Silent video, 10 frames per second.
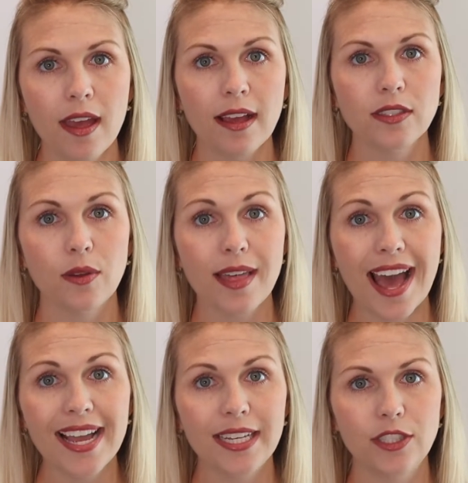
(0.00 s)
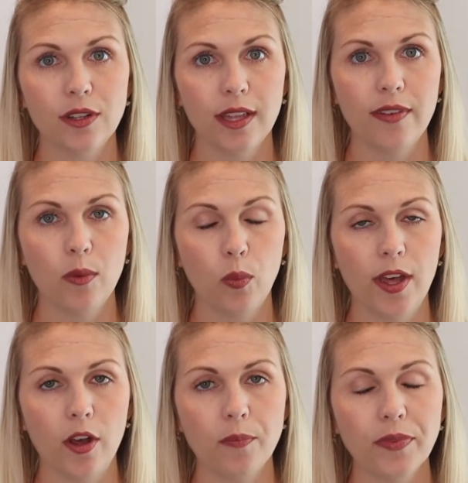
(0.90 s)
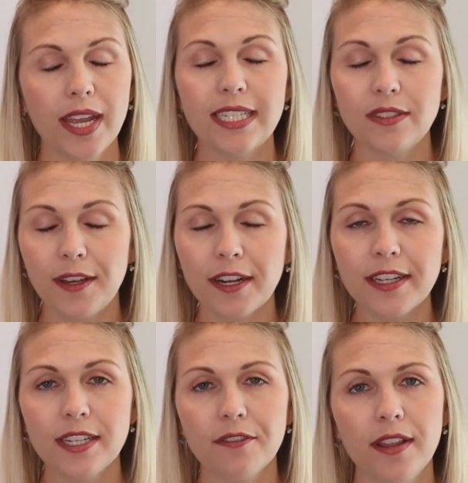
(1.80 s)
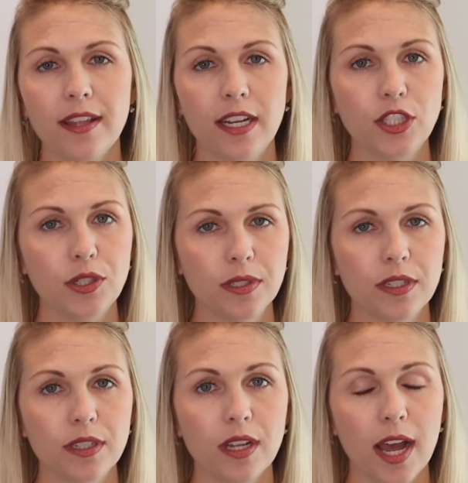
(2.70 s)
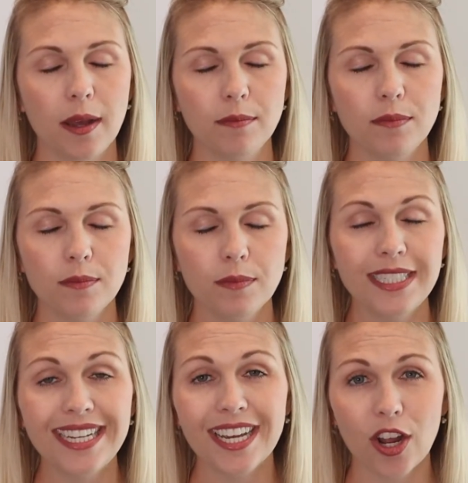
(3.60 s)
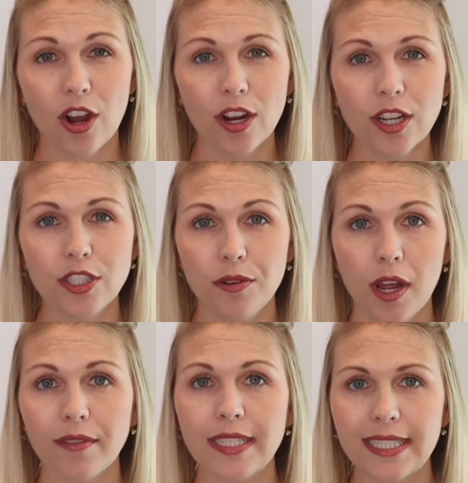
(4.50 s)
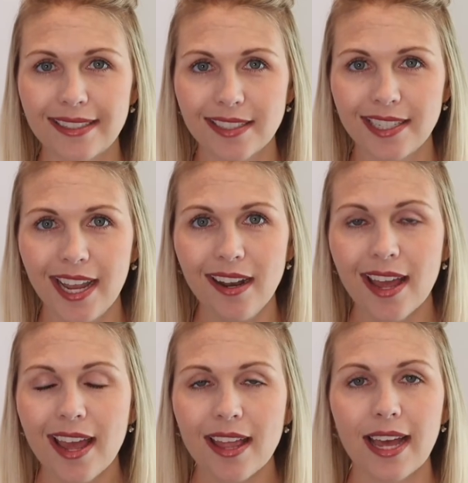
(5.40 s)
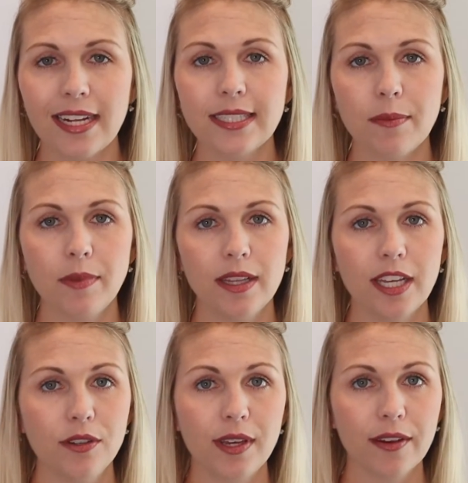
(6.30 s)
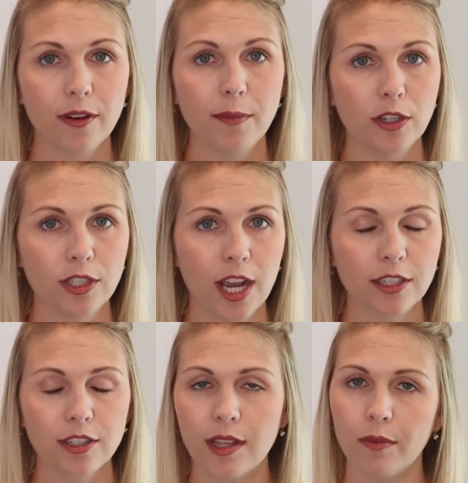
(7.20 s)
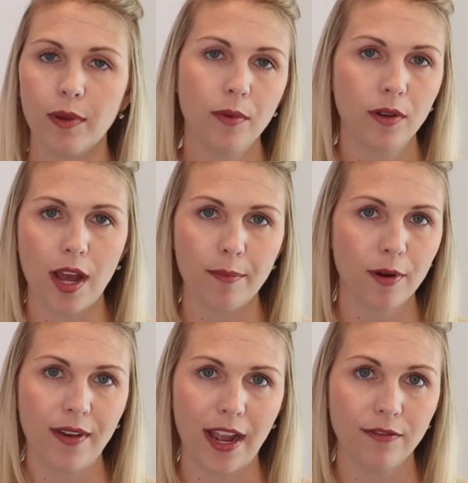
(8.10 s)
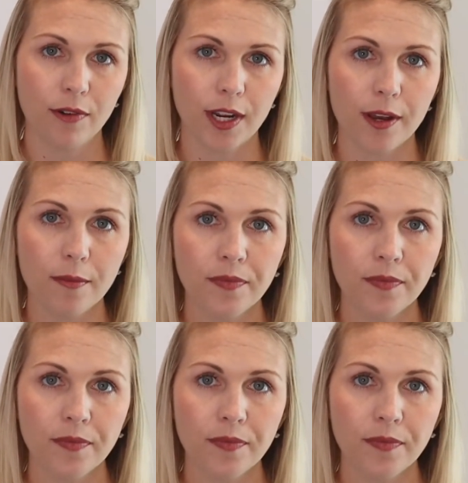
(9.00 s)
So that is your living will. It is very different than a DNR, a do not resuscitate. That is something that you get from your doctor that we will not provide for you.